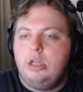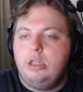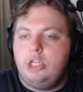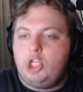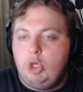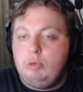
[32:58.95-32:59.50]
the
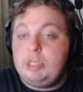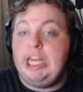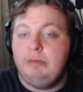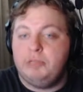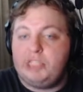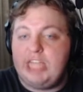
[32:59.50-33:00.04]
two
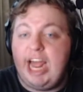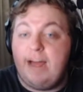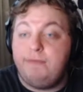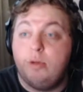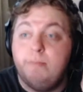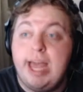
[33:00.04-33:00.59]
teams to have
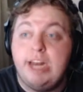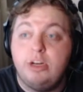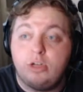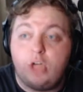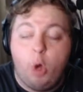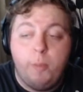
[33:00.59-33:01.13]
their
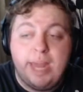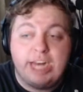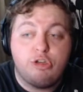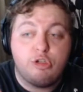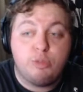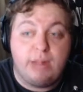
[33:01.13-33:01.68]

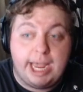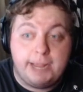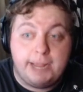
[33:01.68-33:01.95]
co-managers play.